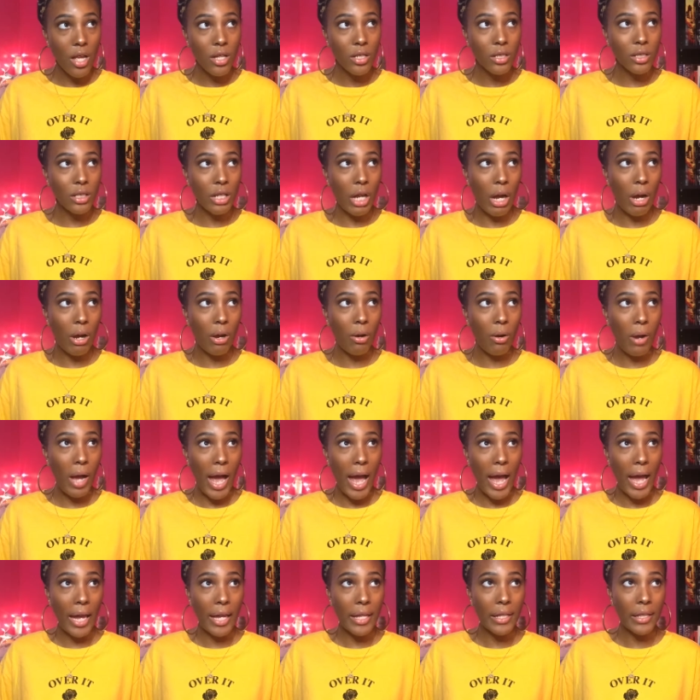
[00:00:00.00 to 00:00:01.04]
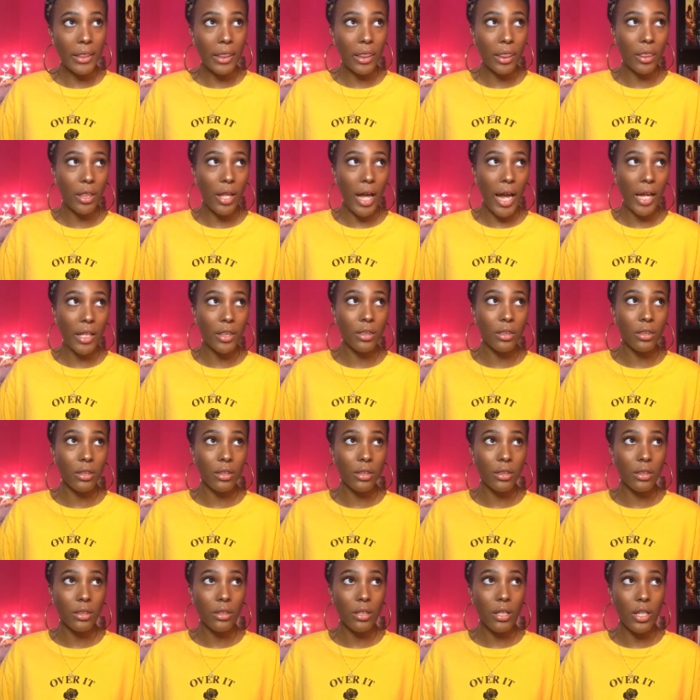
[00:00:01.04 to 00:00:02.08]
So I
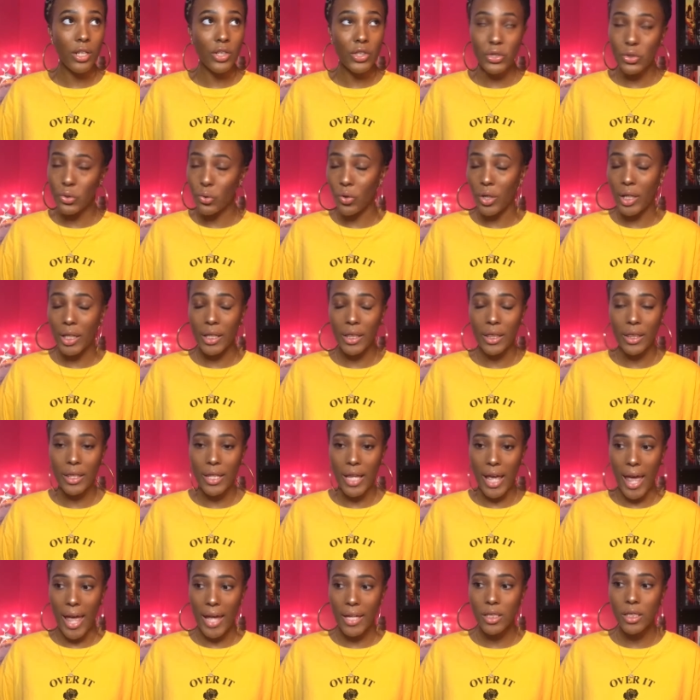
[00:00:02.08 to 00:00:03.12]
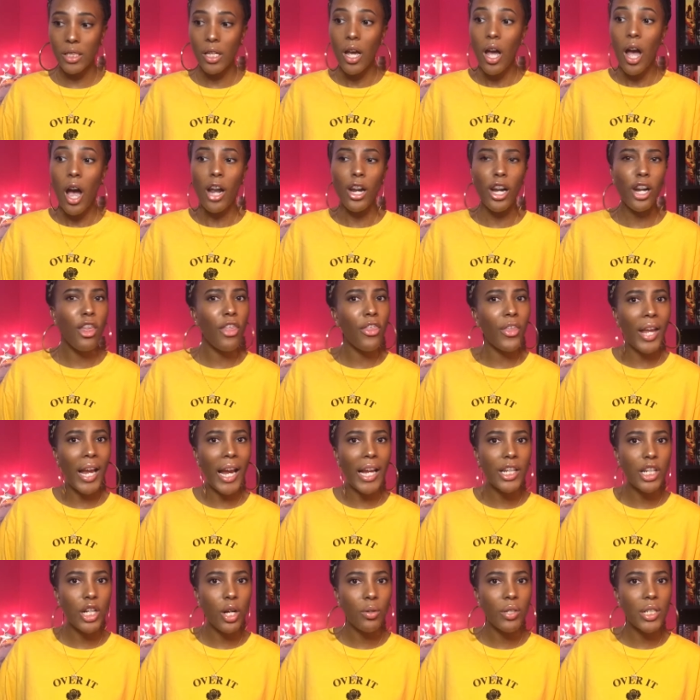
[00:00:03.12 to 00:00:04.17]
enjoyed that. Another thing
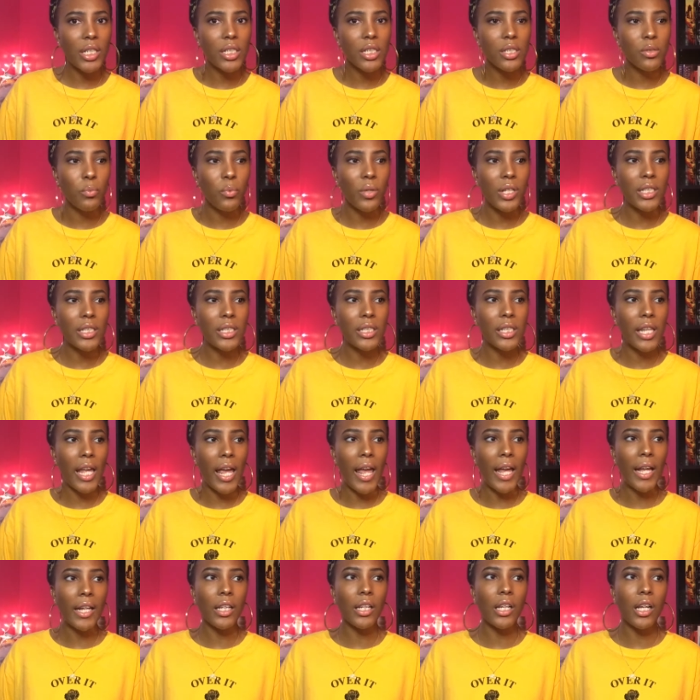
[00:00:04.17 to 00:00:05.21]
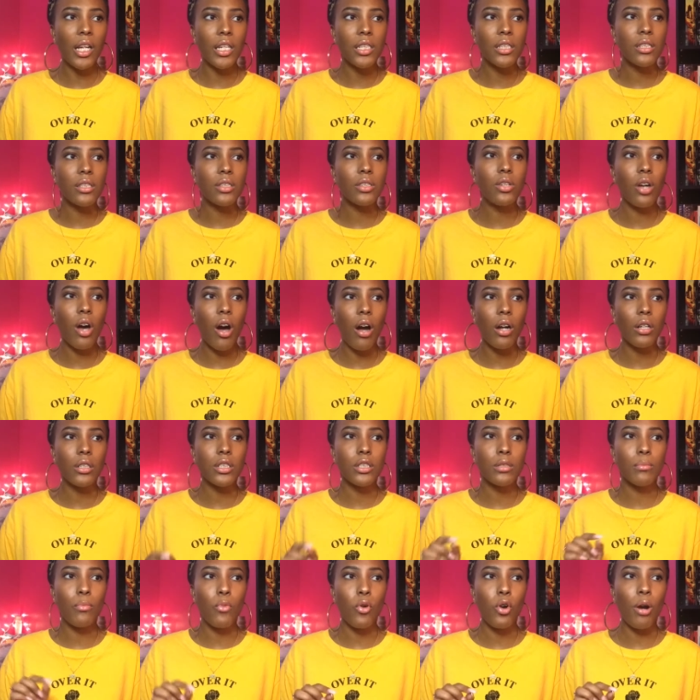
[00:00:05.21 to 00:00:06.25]
I noticed was that Gus
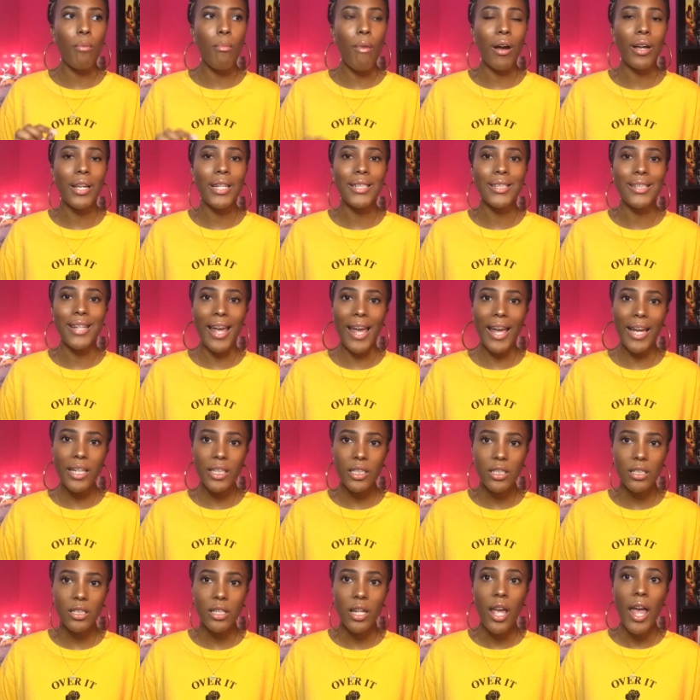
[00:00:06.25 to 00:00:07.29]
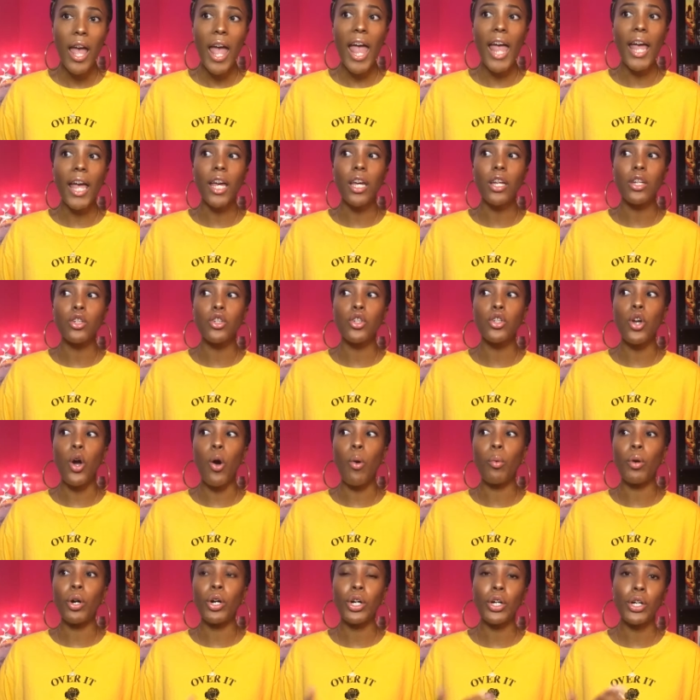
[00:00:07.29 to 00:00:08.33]
talks more about his ex and
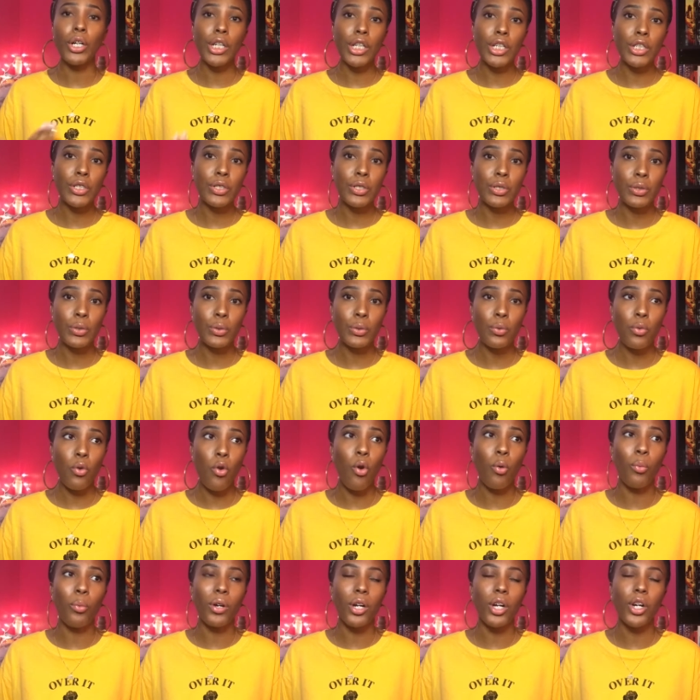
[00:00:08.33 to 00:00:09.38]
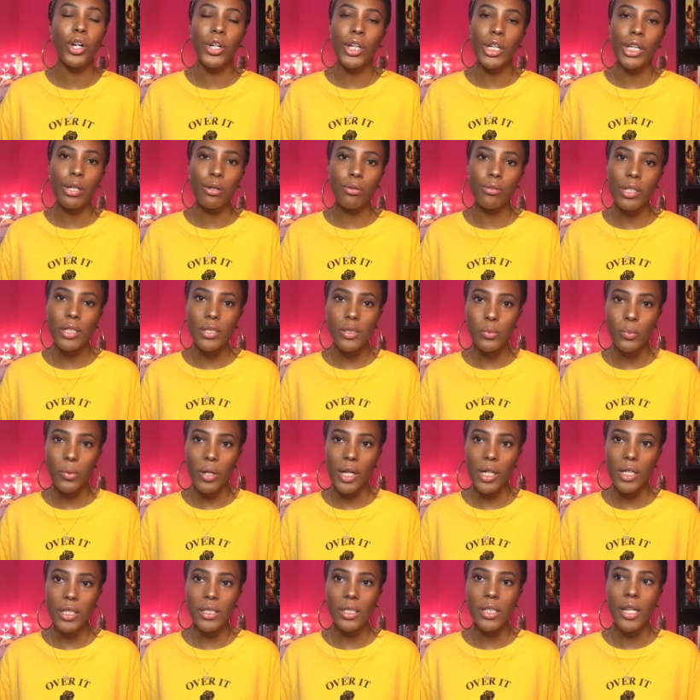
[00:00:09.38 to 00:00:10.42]
what her issue or what her illness
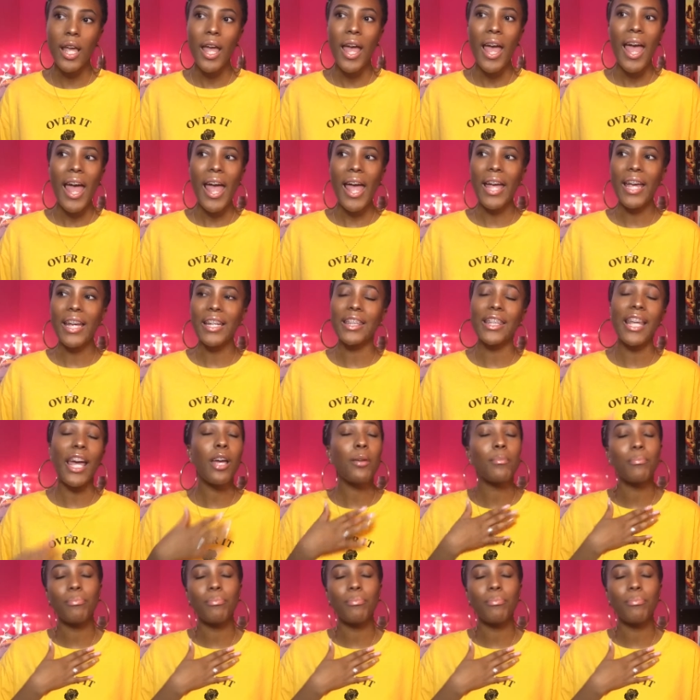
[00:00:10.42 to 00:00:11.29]
was, and